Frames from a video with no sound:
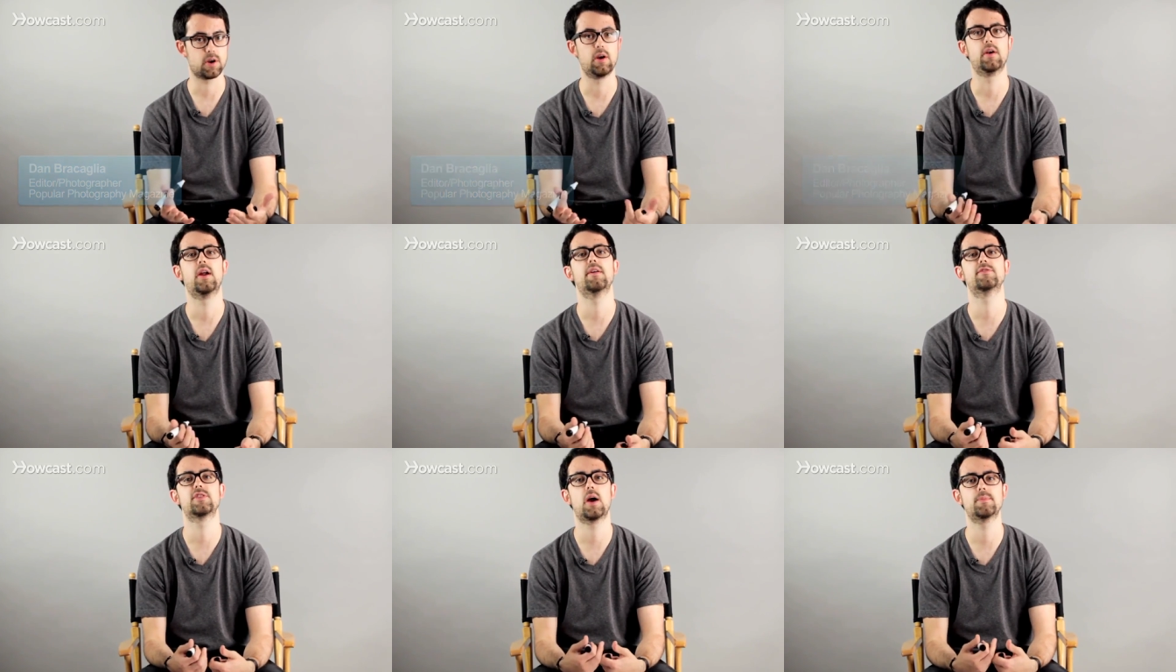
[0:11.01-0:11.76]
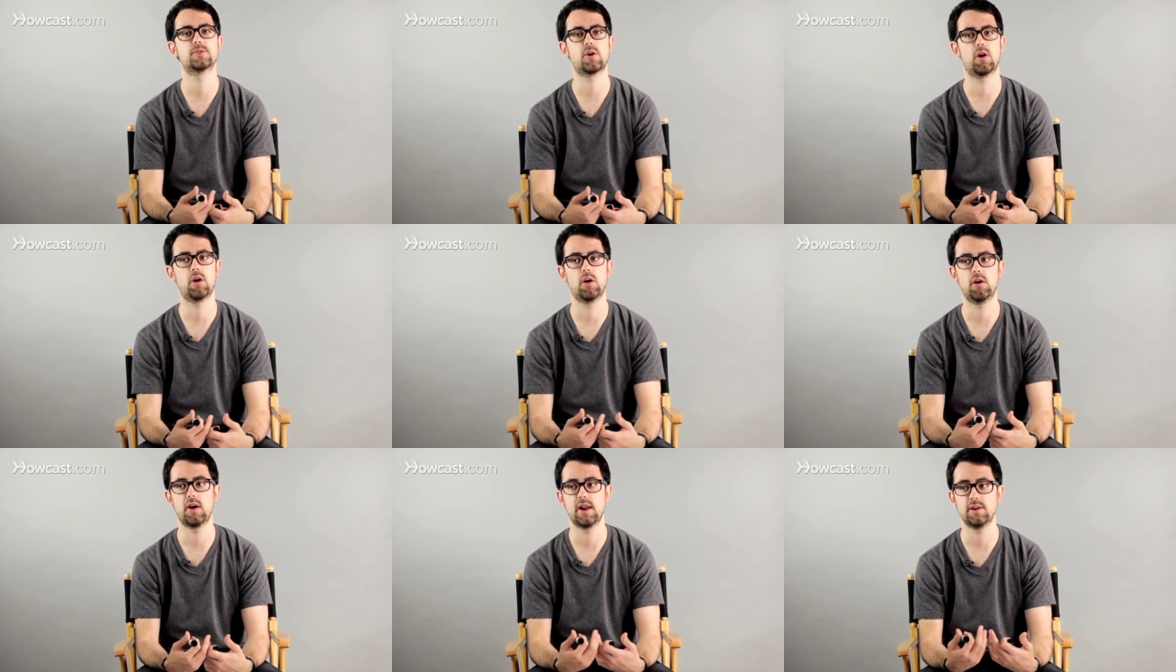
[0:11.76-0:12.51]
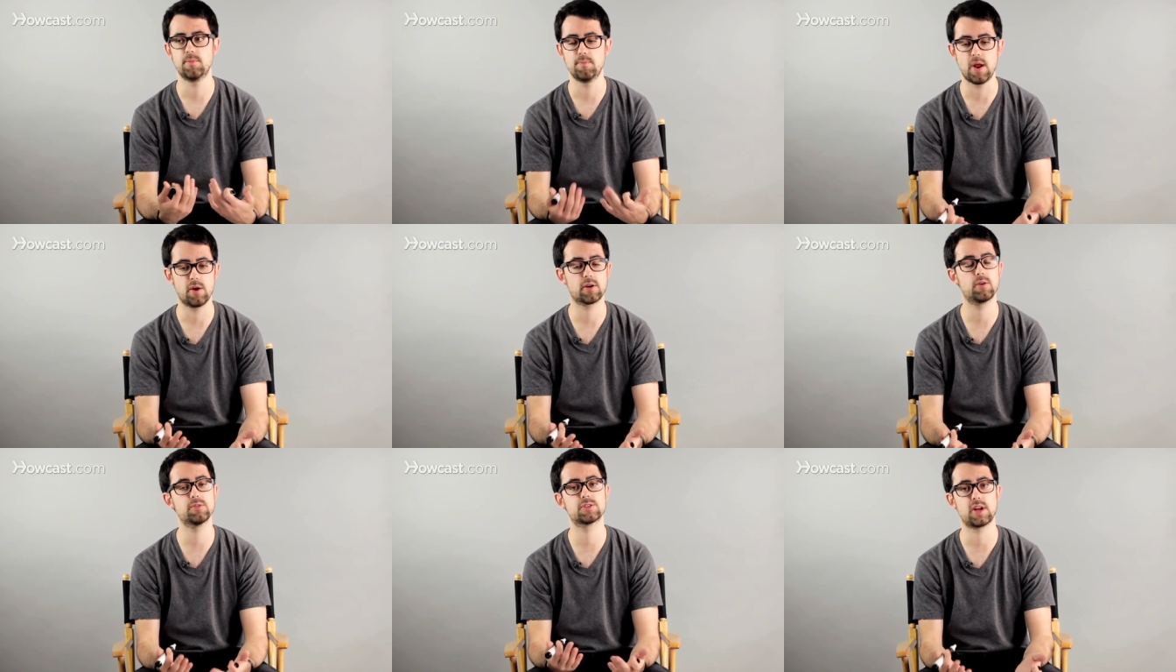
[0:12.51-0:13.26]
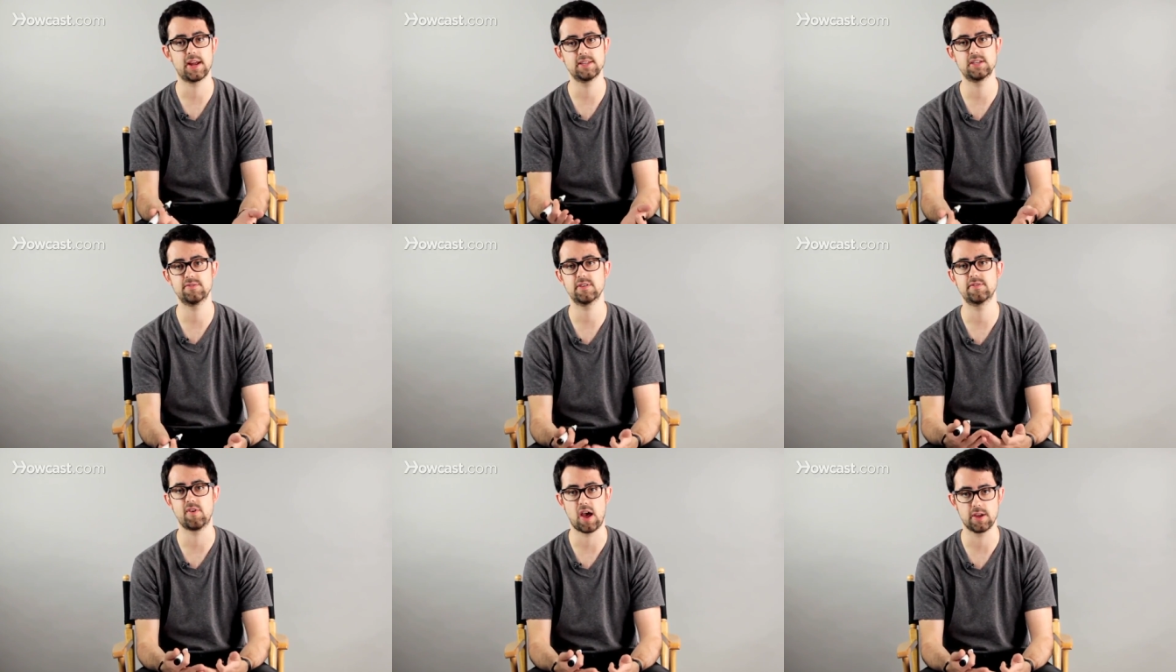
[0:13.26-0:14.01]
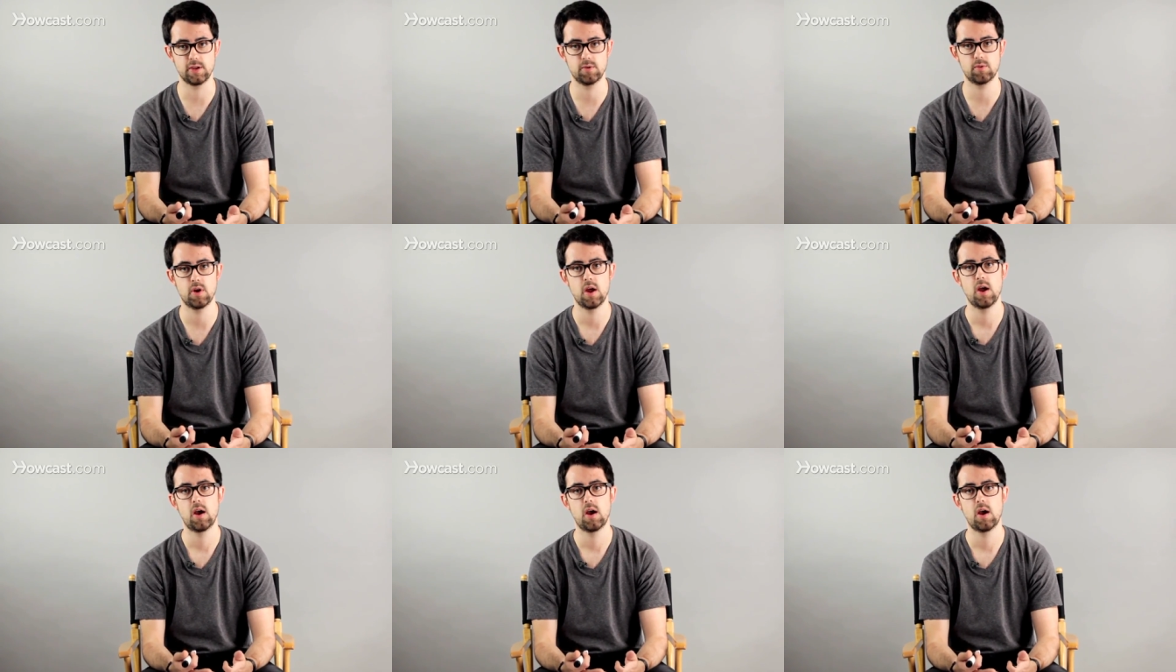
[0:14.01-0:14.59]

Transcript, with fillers: are. F-stops are a numerical scientific value